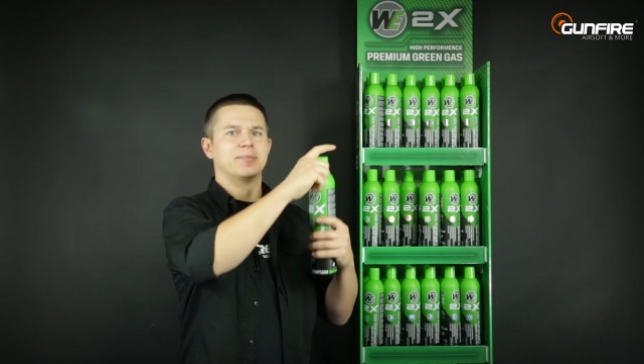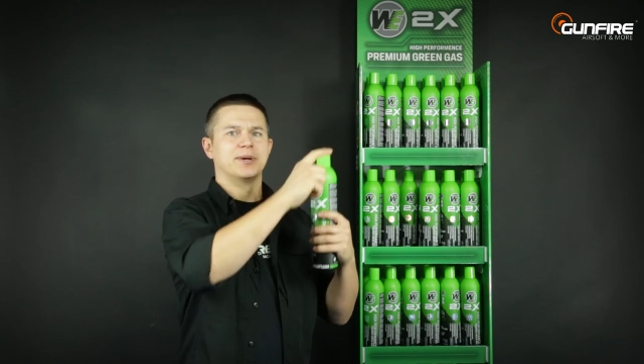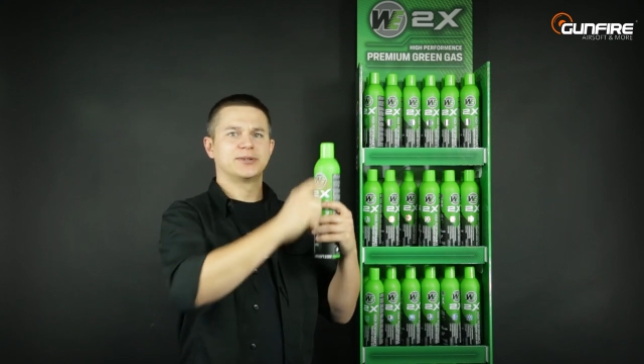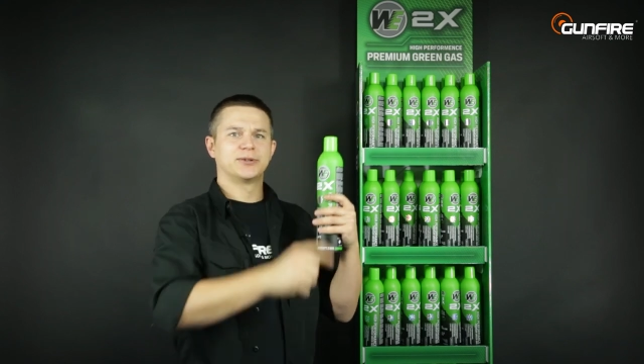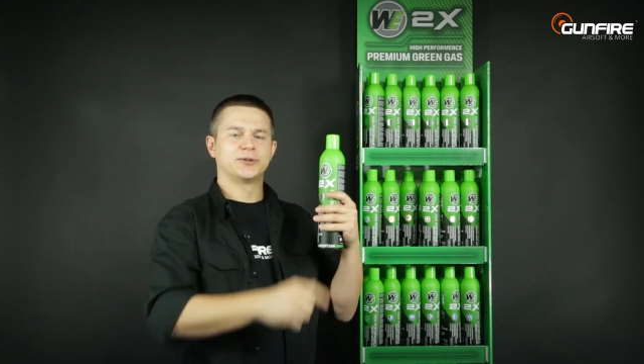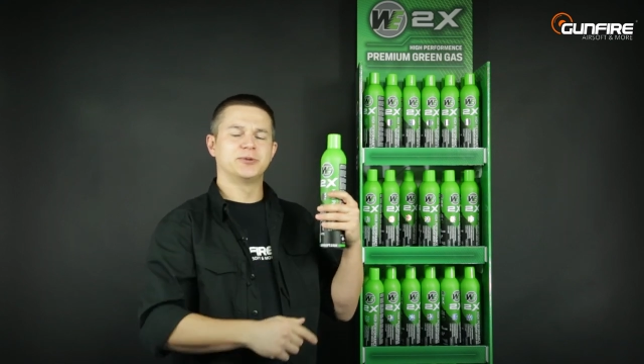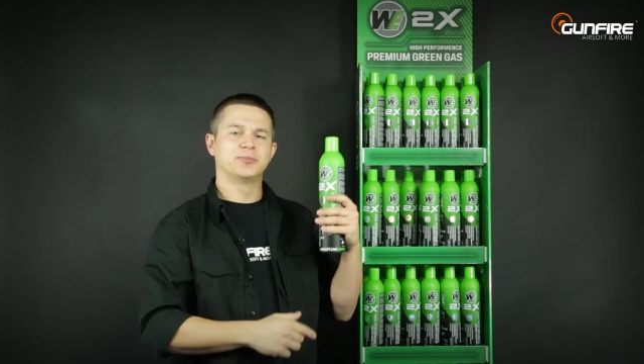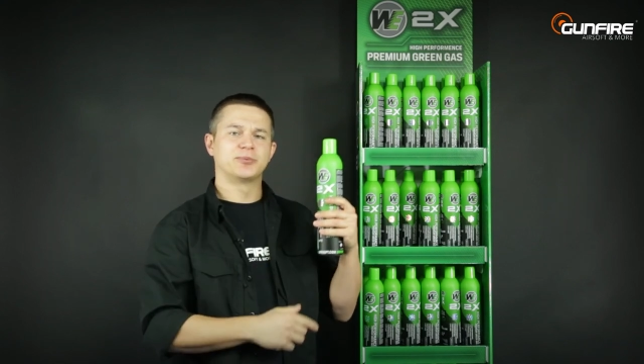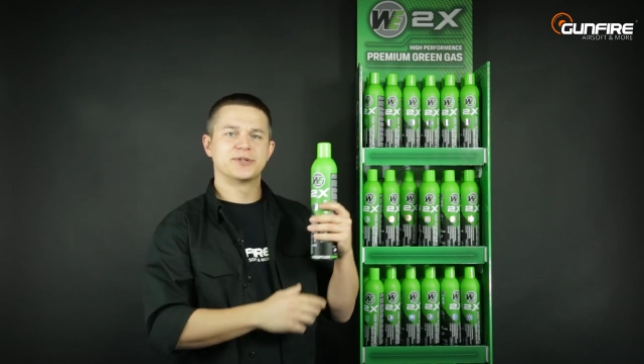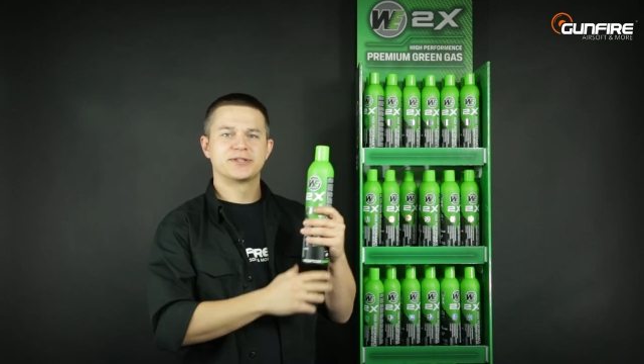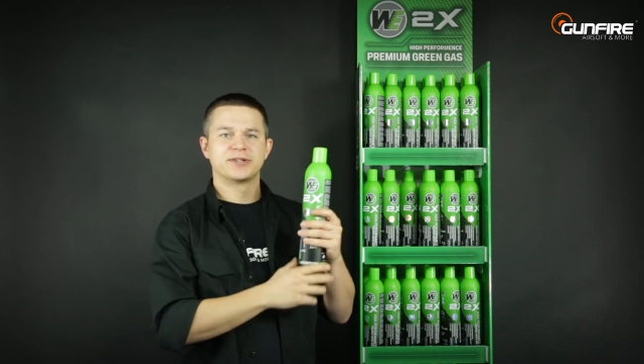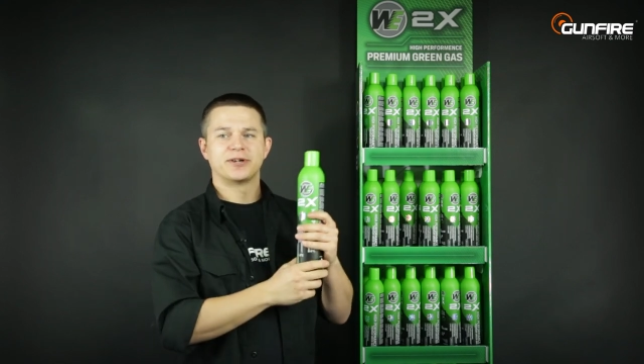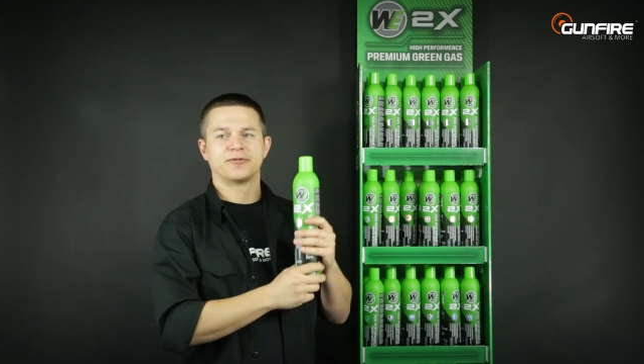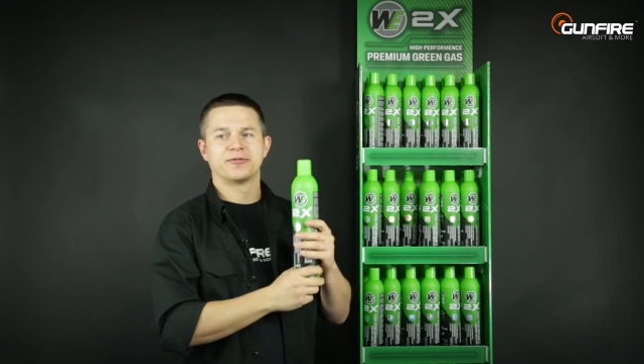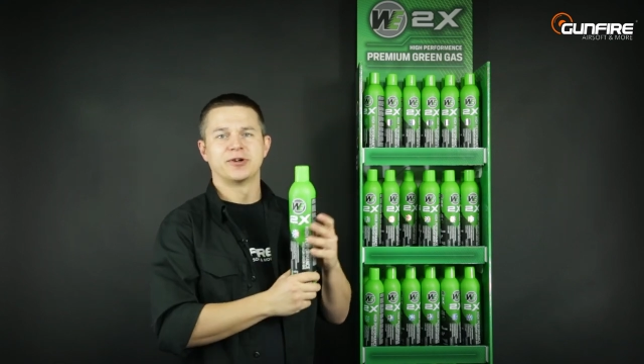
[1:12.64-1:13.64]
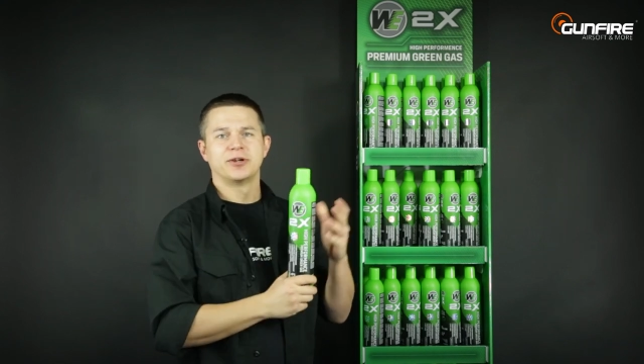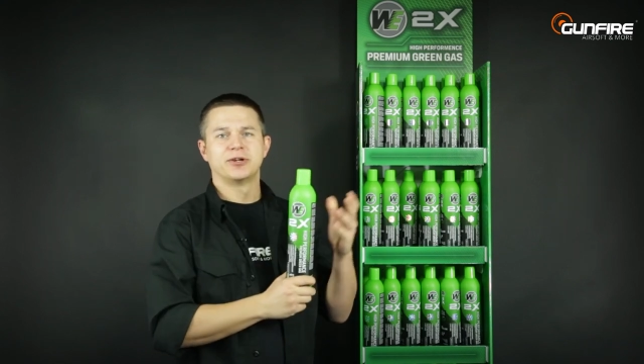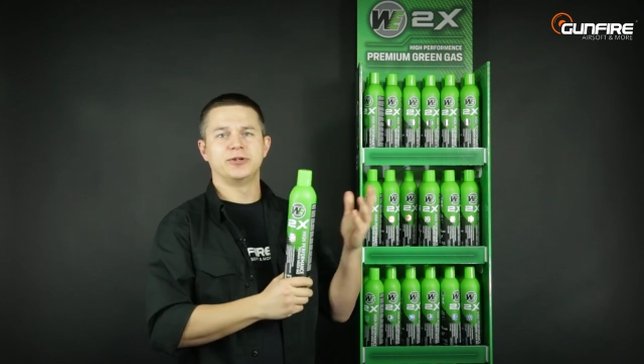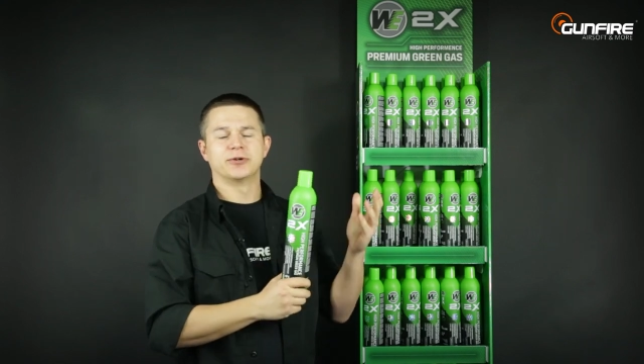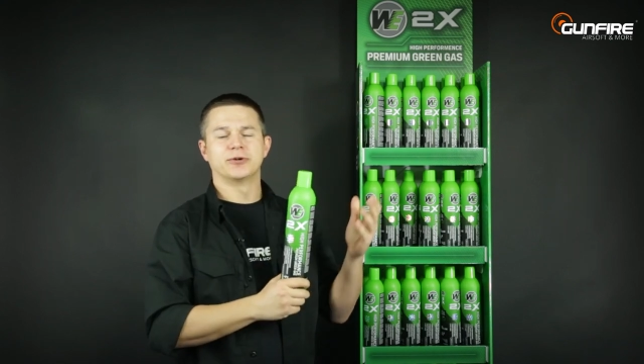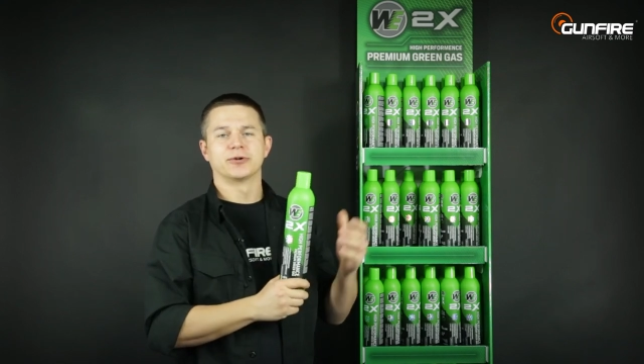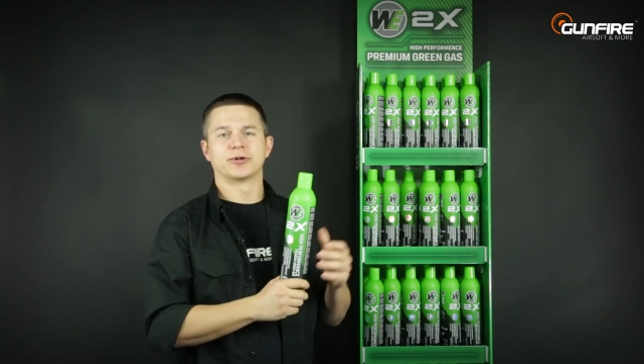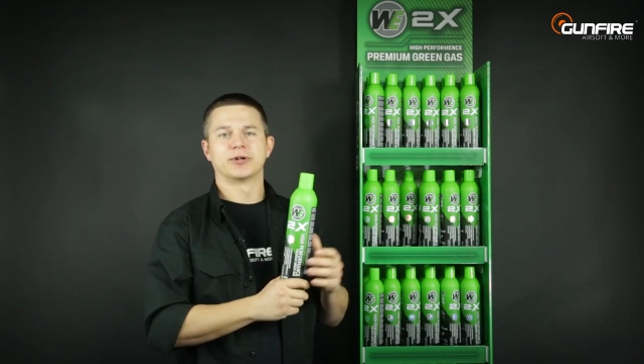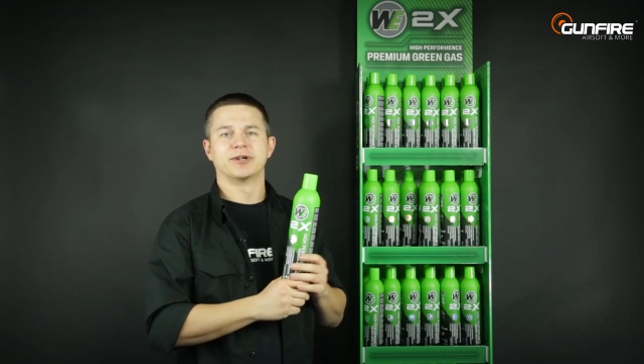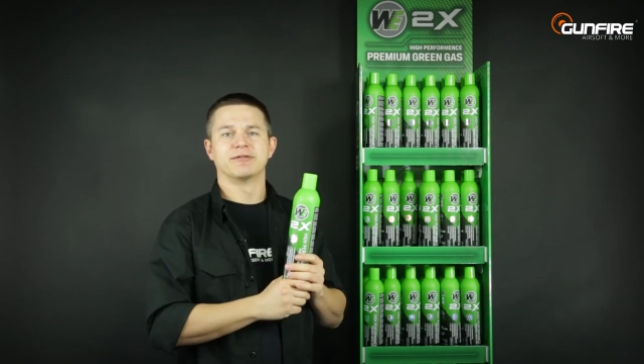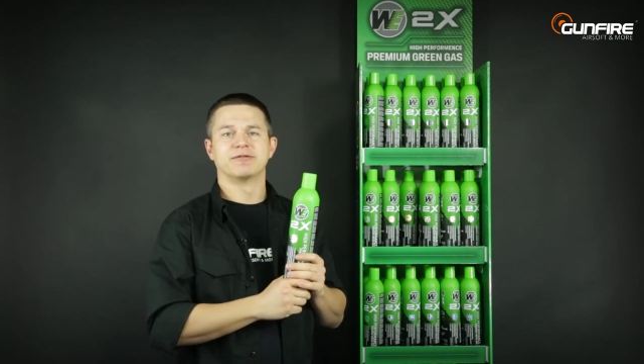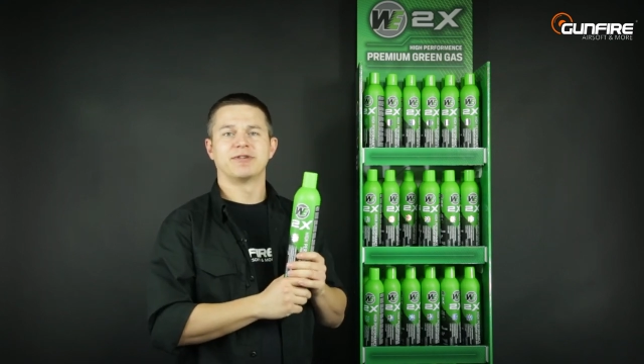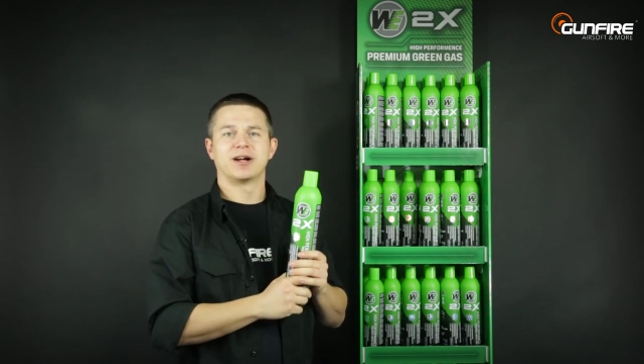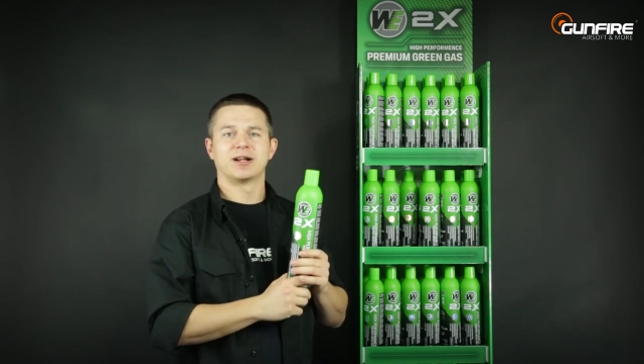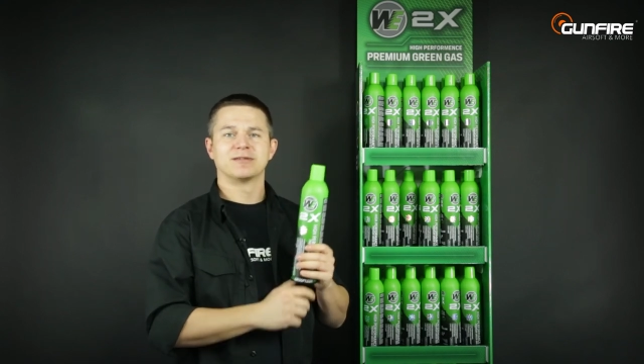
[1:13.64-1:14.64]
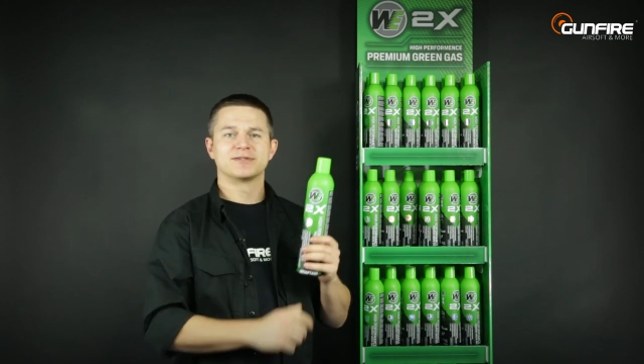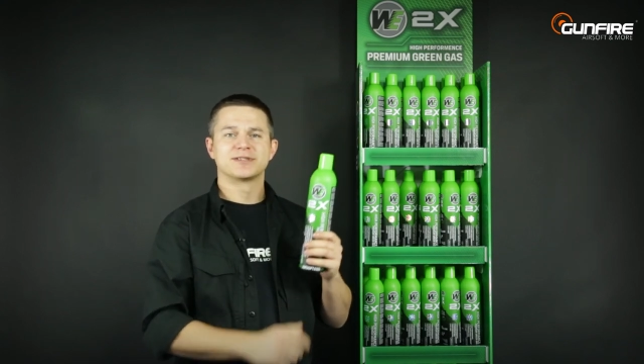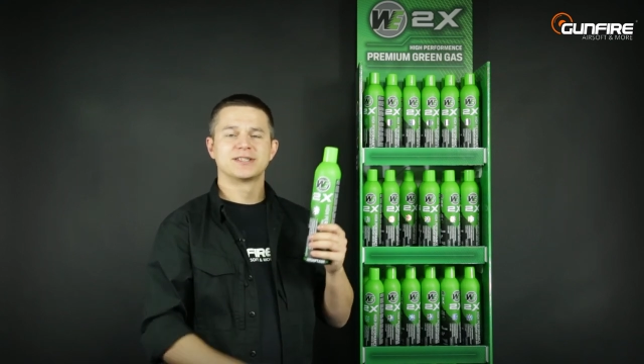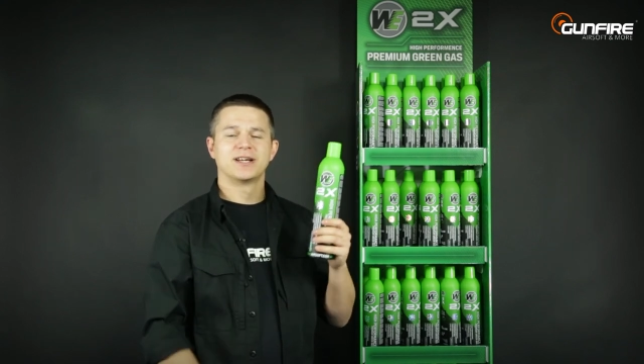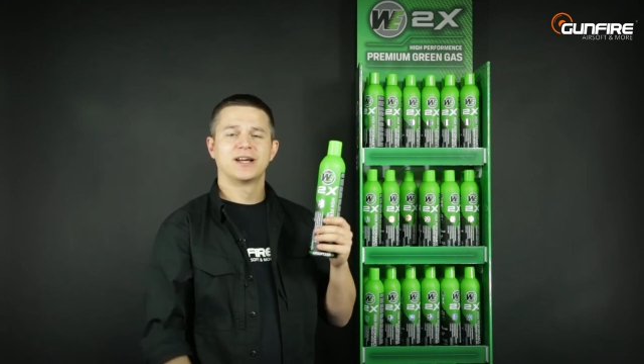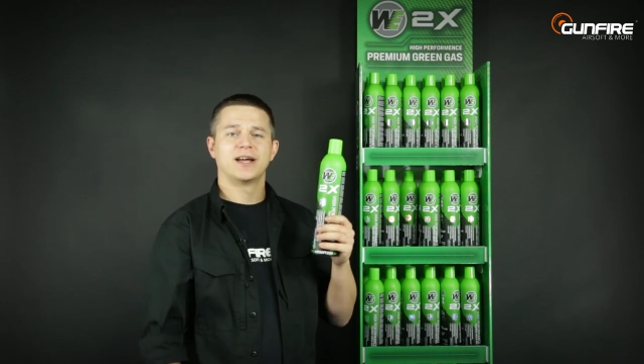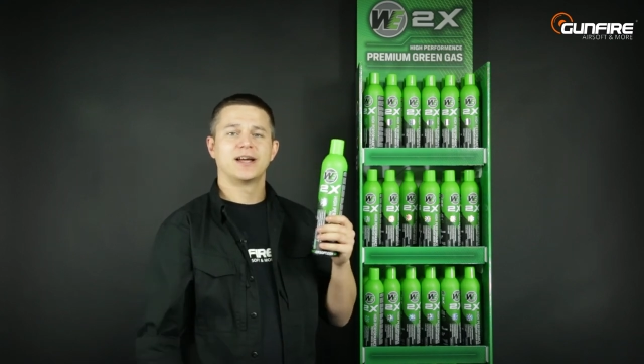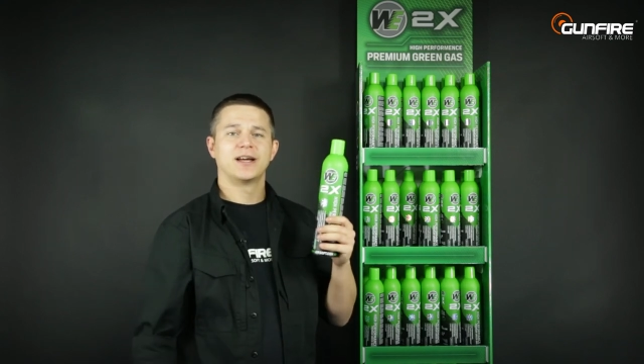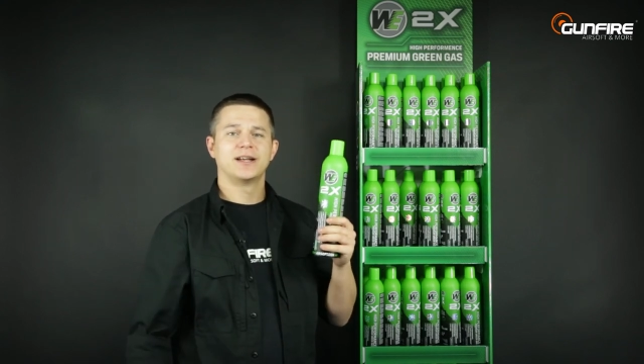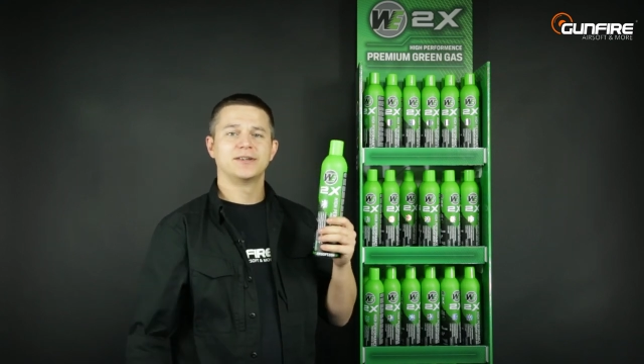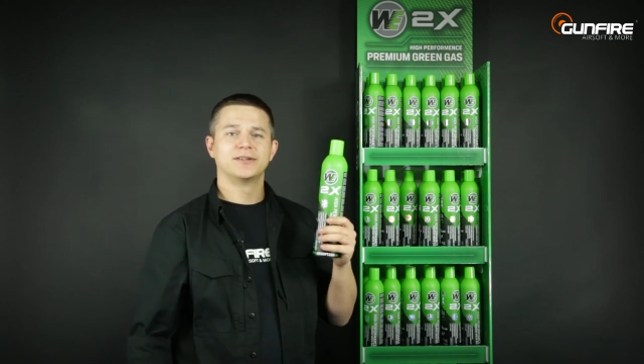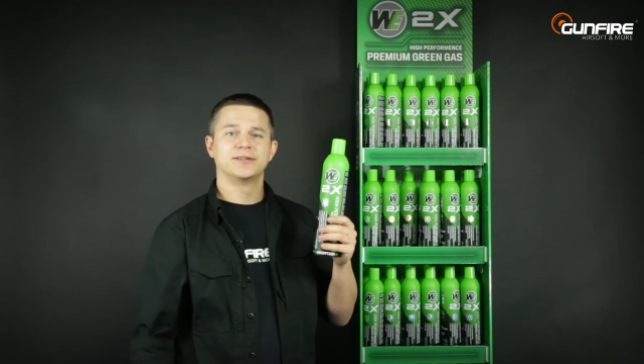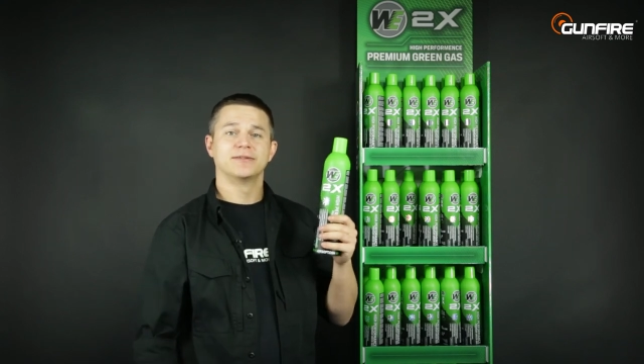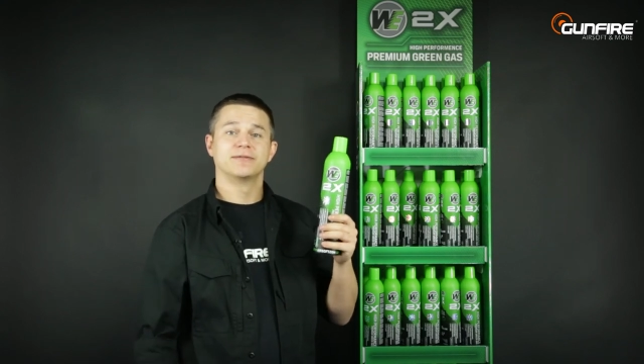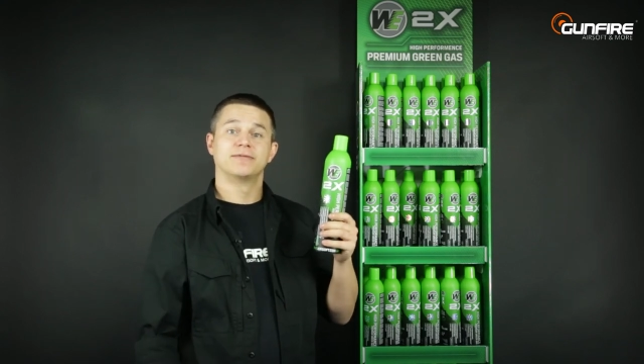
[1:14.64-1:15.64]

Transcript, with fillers: better to preserve your valves and